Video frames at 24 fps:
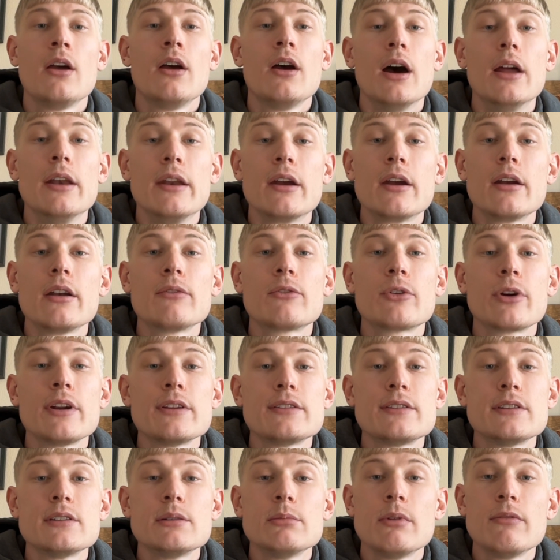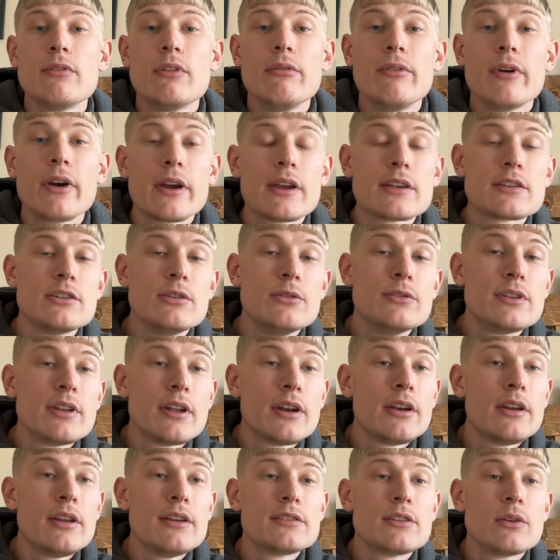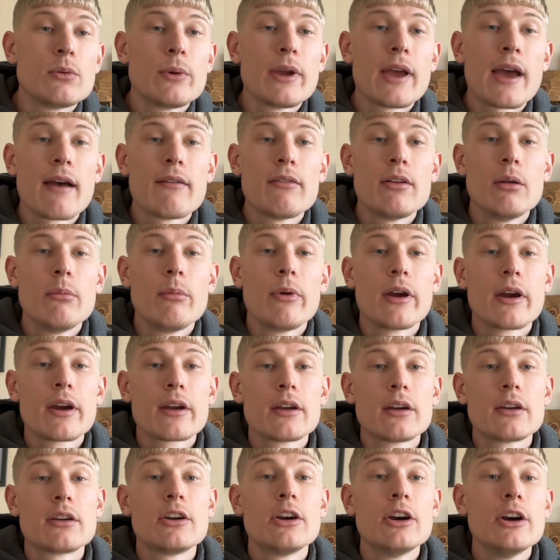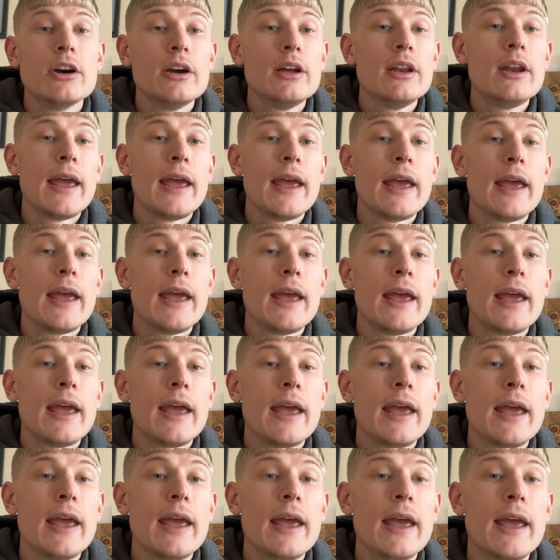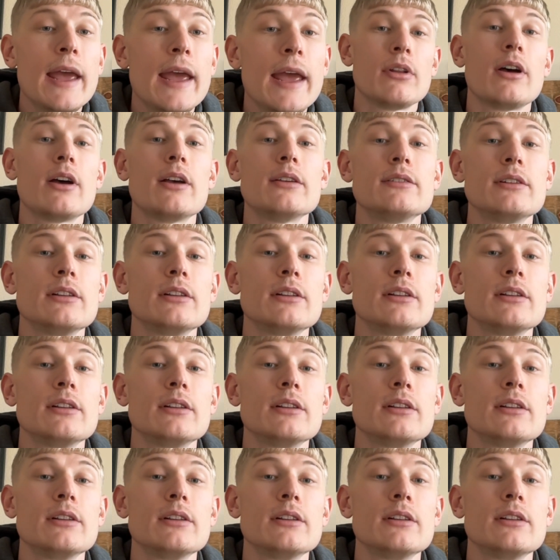A narrative criticism of the various news entities that we have in America could and would show many flaws,